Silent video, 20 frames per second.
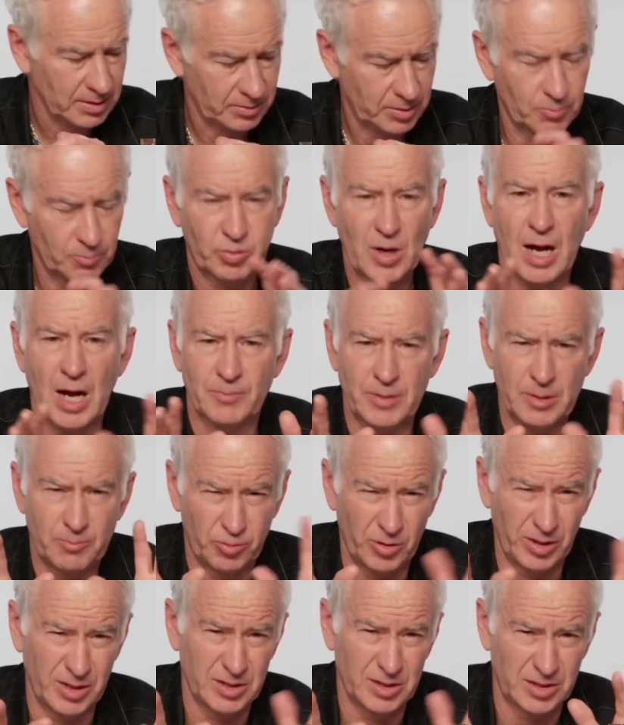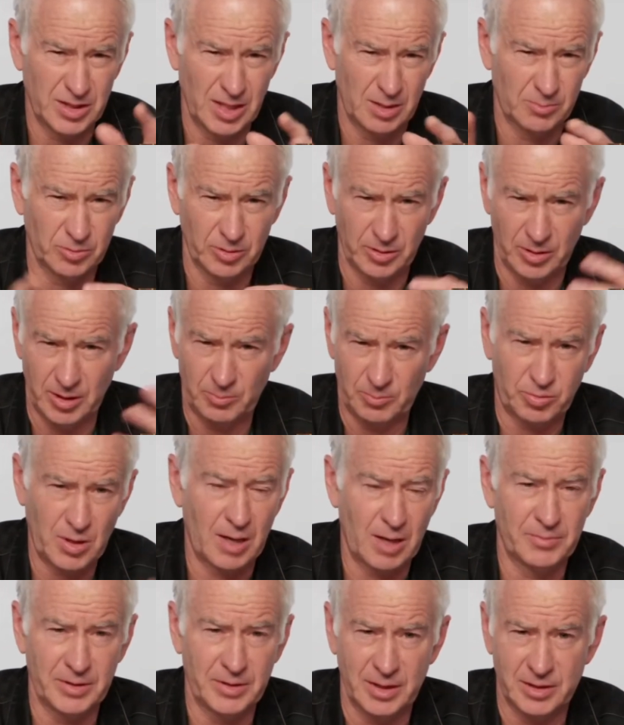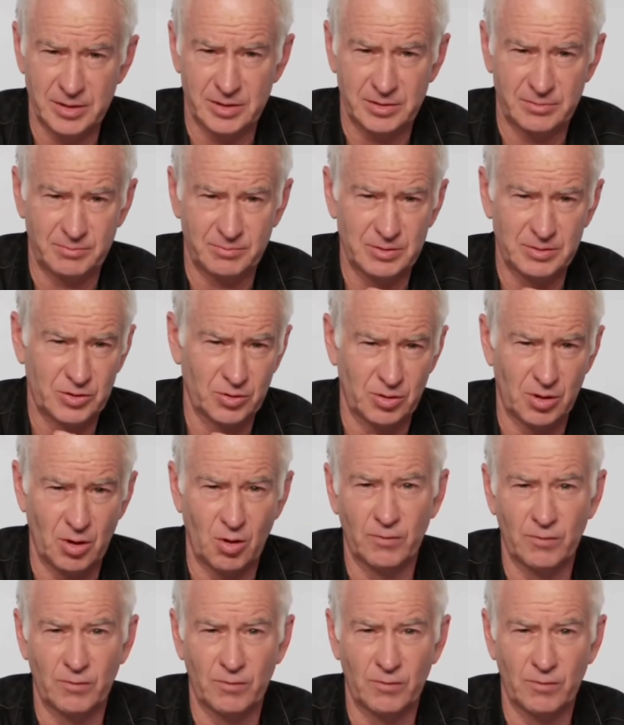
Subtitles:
They're probably pretty similar, and it probably is sort of